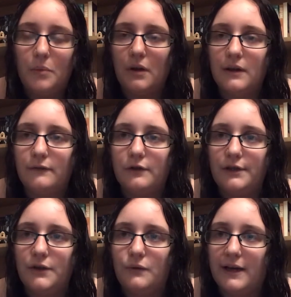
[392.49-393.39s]
Book
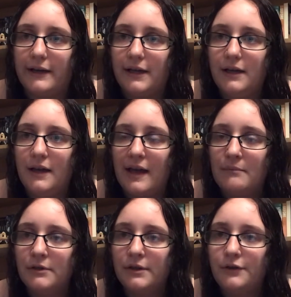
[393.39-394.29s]
Lovers United
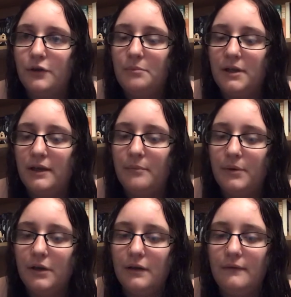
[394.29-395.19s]
Amazon group that
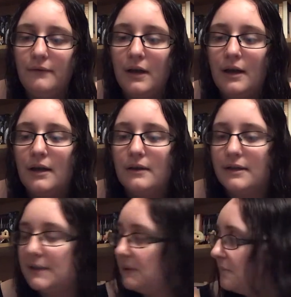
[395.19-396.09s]
I'm part of.
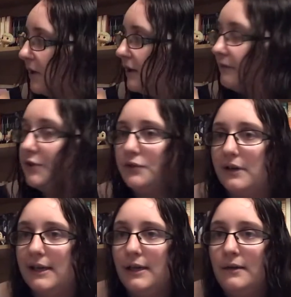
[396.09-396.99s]
This was part of a
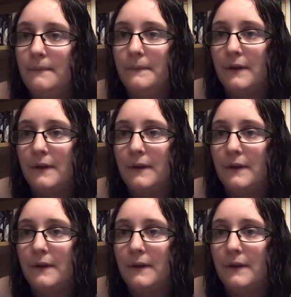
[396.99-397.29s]
train.